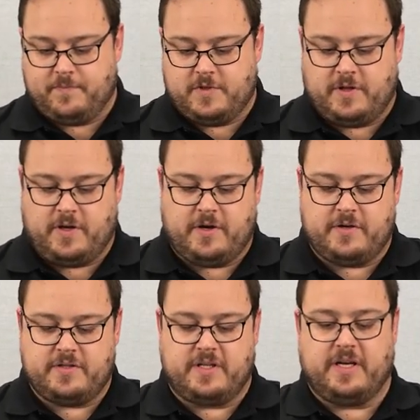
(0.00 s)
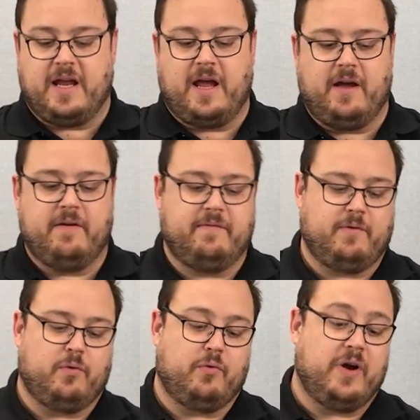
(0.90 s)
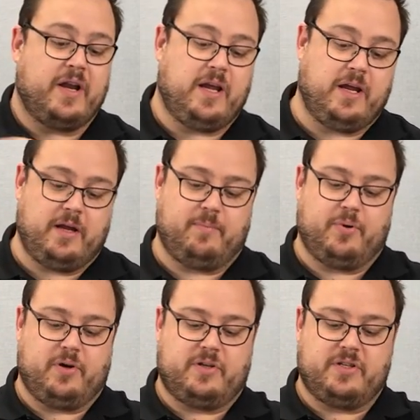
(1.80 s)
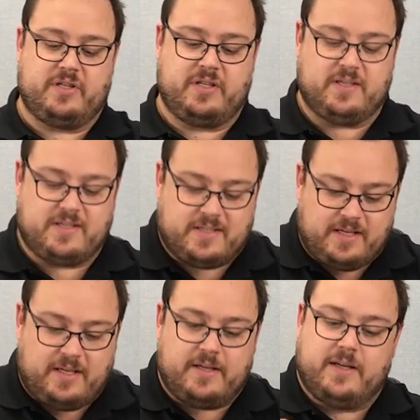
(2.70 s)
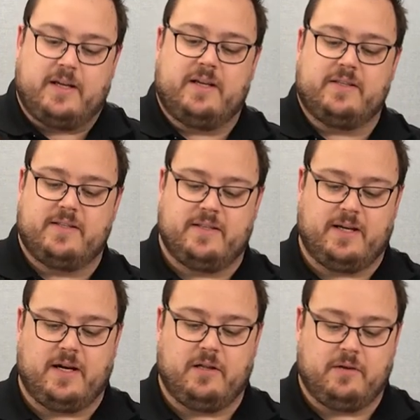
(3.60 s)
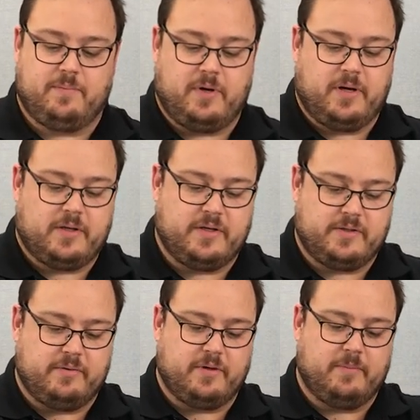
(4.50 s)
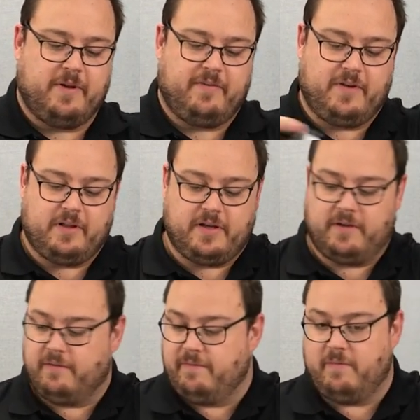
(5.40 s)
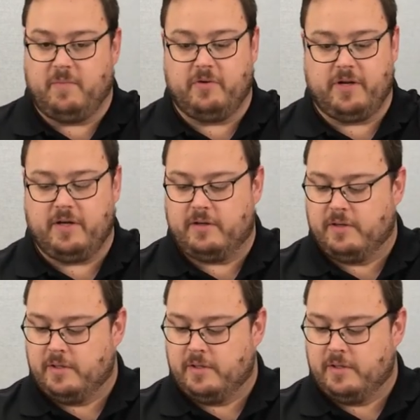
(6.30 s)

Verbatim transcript: So those that have already purchased and seen an existing Arlo product, it's all going to be fairly familiar.